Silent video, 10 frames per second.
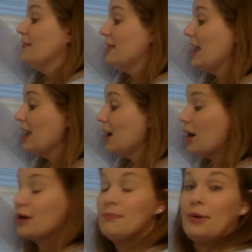they
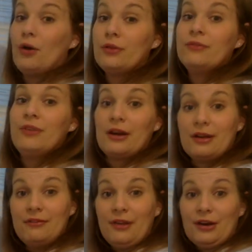are both
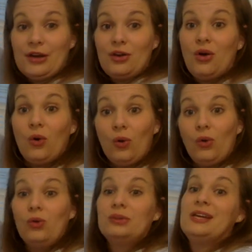very, very
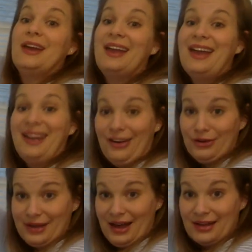cold
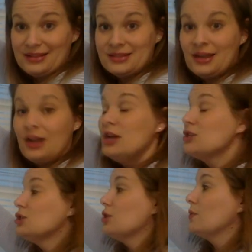areas.
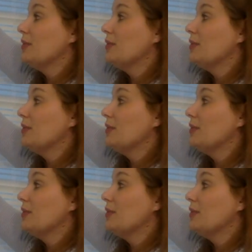So